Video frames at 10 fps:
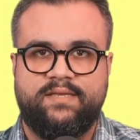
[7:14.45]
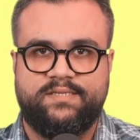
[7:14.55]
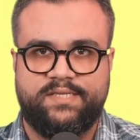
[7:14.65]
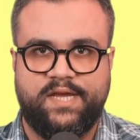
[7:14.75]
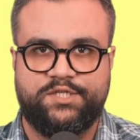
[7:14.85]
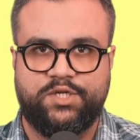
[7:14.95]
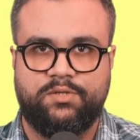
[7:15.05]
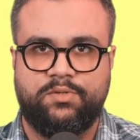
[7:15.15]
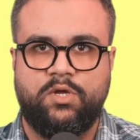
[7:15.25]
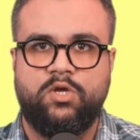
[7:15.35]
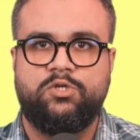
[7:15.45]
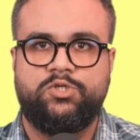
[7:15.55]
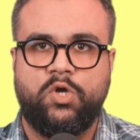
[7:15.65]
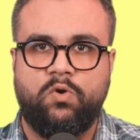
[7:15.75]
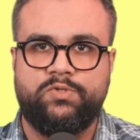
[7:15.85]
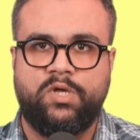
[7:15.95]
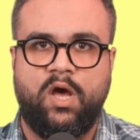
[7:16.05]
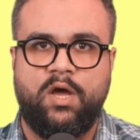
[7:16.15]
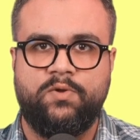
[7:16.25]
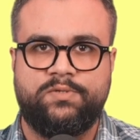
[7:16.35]
This section shows
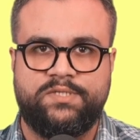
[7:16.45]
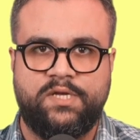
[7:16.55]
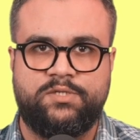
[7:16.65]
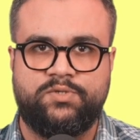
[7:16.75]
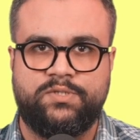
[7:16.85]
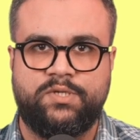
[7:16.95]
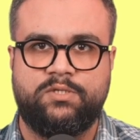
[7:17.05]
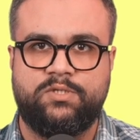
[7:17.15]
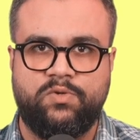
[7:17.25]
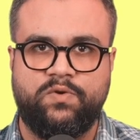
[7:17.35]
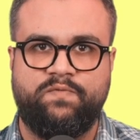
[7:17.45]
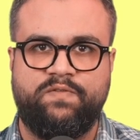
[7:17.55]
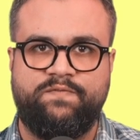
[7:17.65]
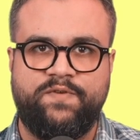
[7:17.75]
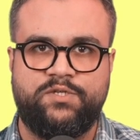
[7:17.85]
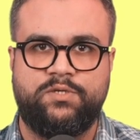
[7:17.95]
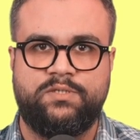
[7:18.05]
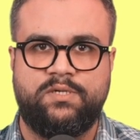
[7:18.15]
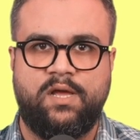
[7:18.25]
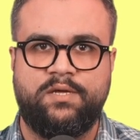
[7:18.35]
how your search results look with
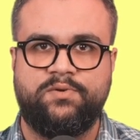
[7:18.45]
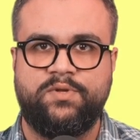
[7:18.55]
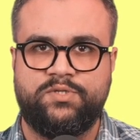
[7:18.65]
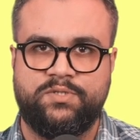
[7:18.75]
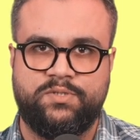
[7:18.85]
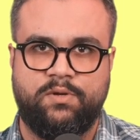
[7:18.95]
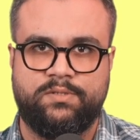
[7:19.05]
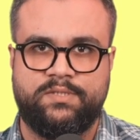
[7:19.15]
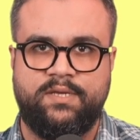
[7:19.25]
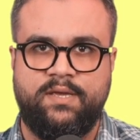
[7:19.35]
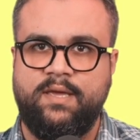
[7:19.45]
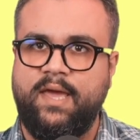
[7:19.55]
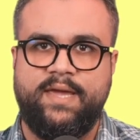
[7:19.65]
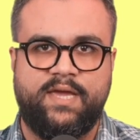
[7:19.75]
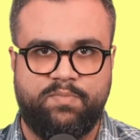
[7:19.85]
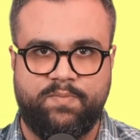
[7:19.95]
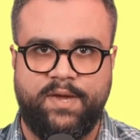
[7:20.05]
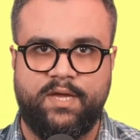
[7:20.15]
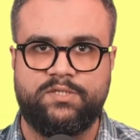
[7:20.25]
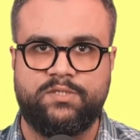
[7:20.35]
features like rich results, AMP
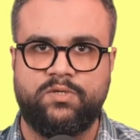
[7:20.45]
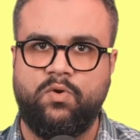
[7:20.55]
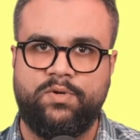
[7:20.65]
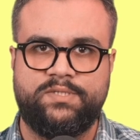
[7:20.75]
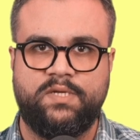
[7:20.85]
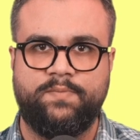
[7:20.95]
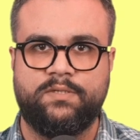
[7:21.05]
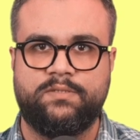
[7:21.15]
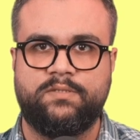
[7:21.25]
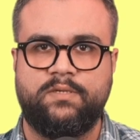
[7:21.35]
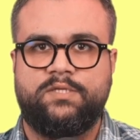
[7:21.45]
pages, or snippets.